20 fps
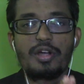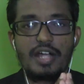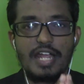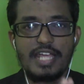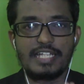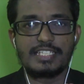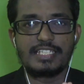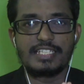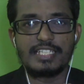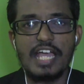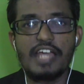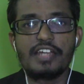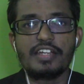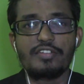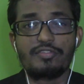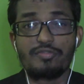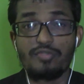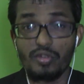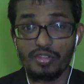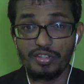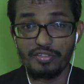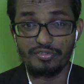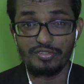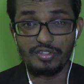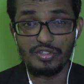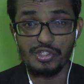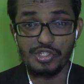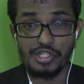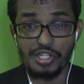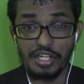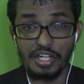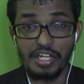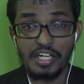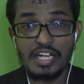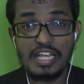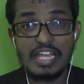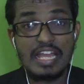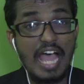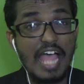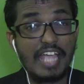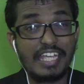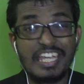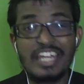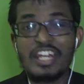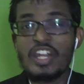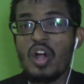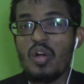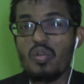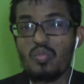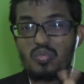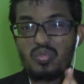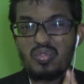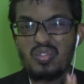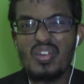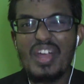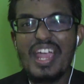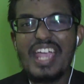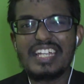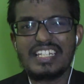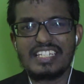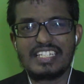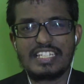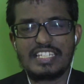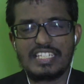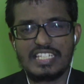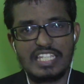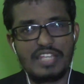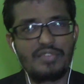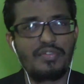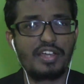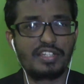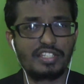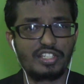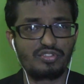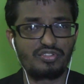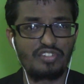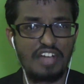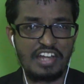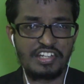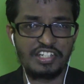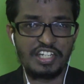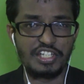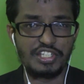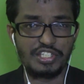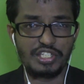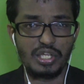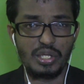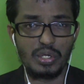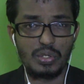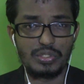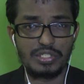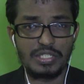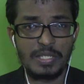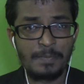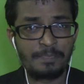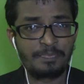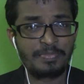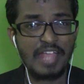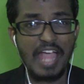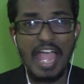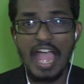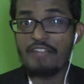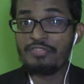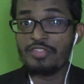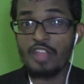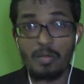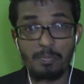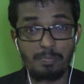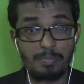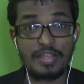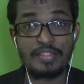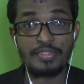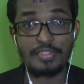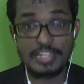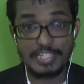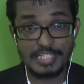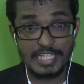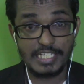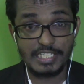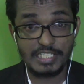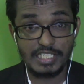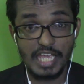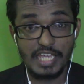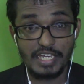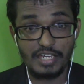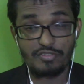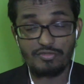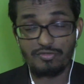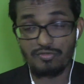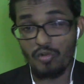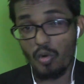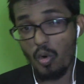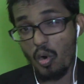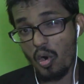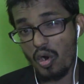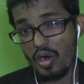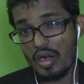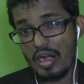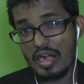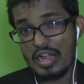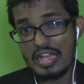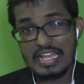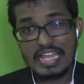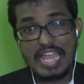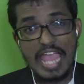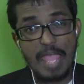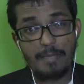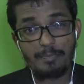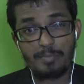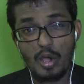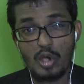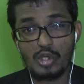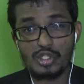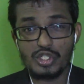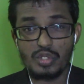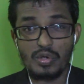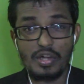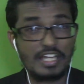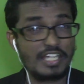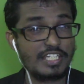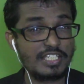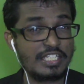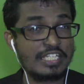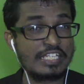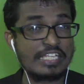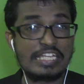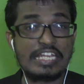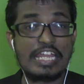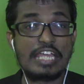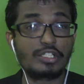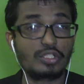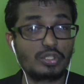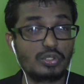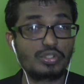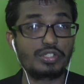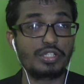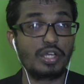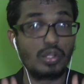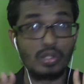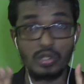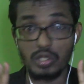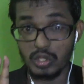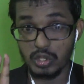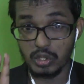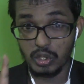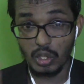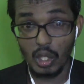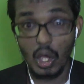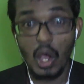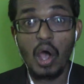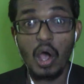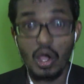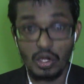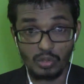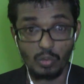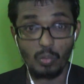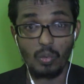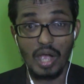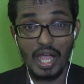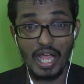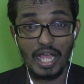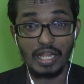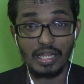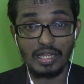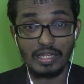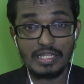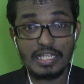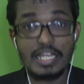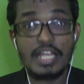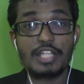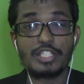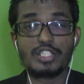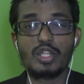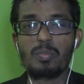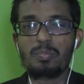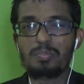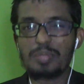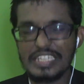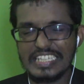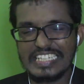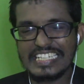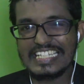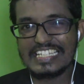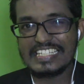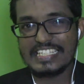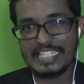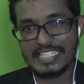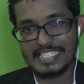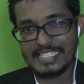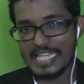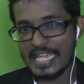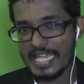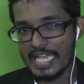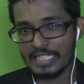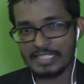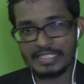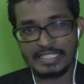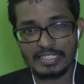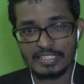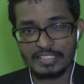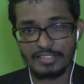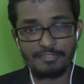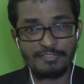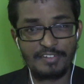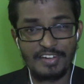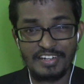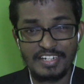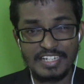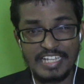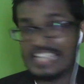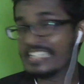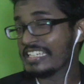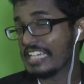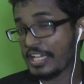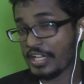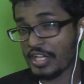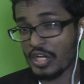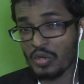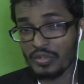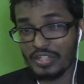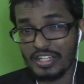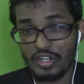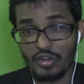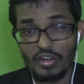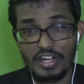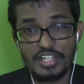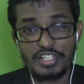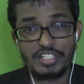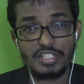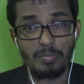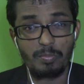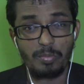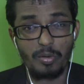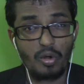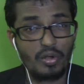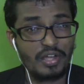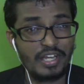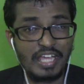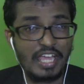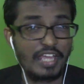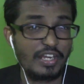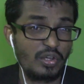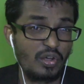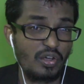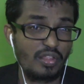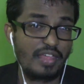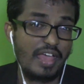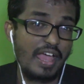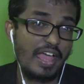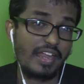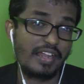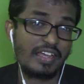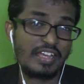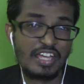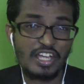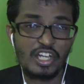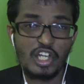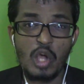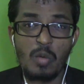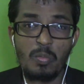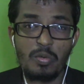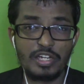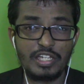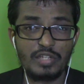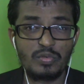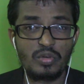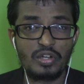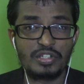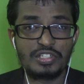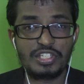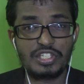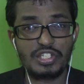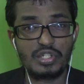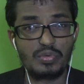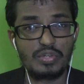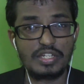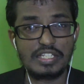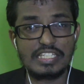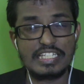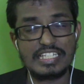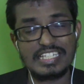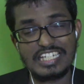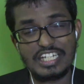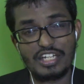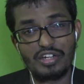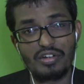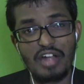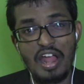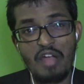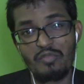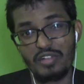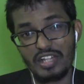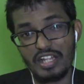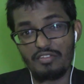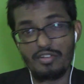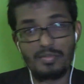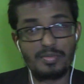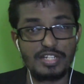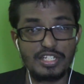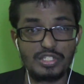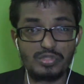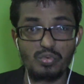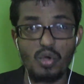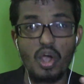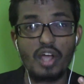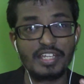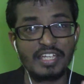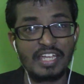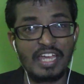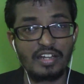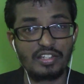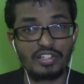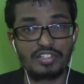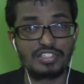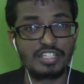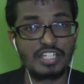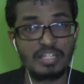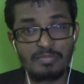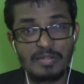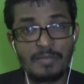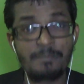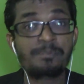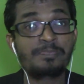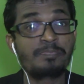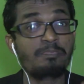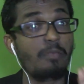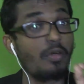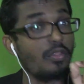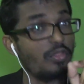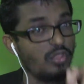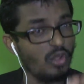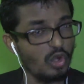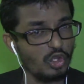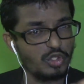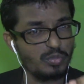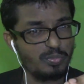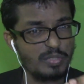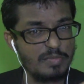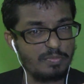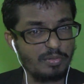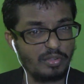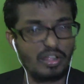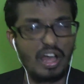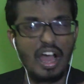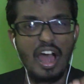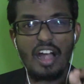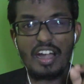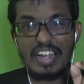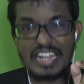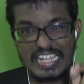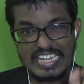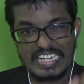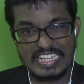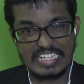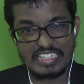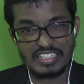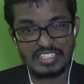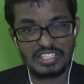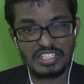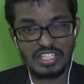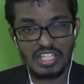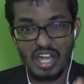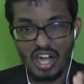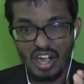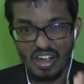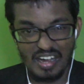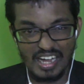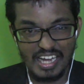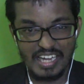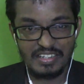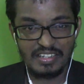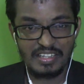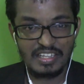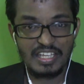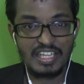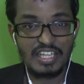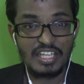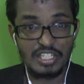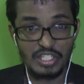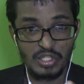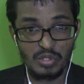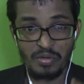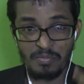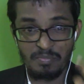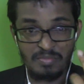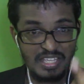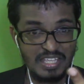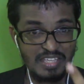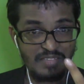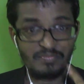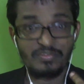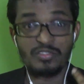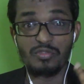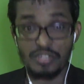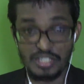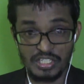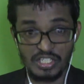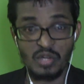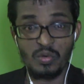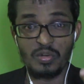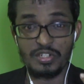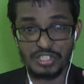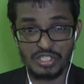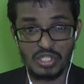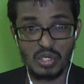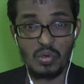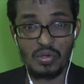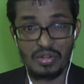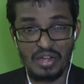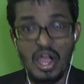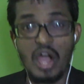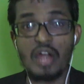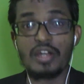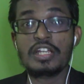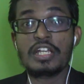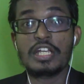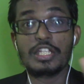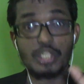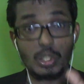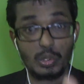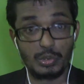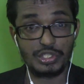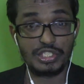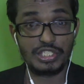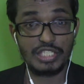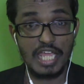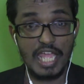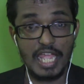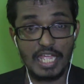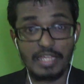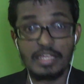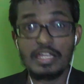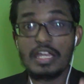excited for the future. I cannot wait to see where this franchise goes. I have not been this excited for a post-credit scene in a good long while. So please stay until the very end. I know the credits are boring. I know that nobody wants to really stick around while everybody's walking out of the cinema, but those people are idiots, all right? You and me, we know what's going on, so stay.